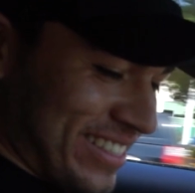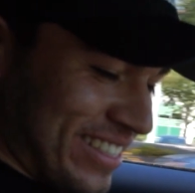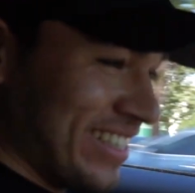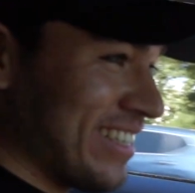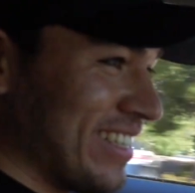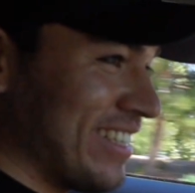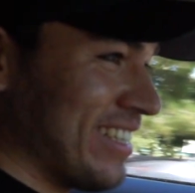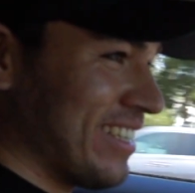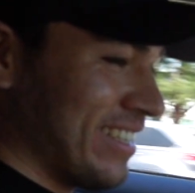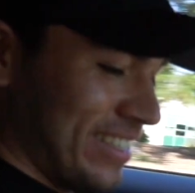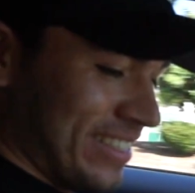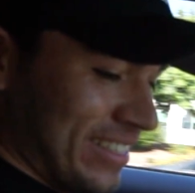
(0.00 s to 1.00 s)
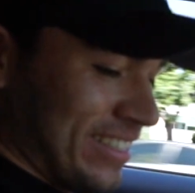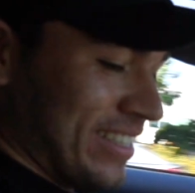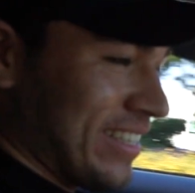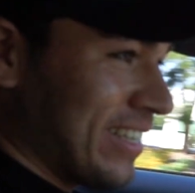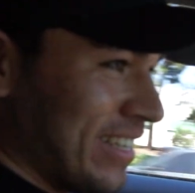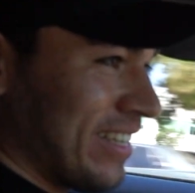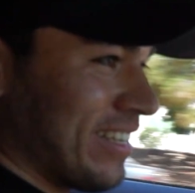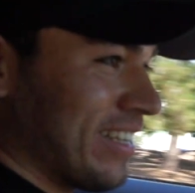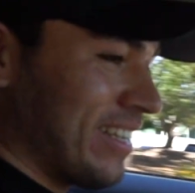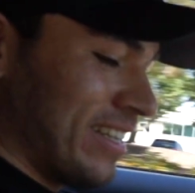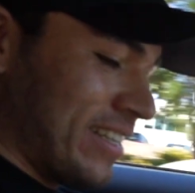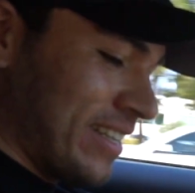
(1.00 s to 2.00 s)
your foot off the gas and put it plus 3 or 4.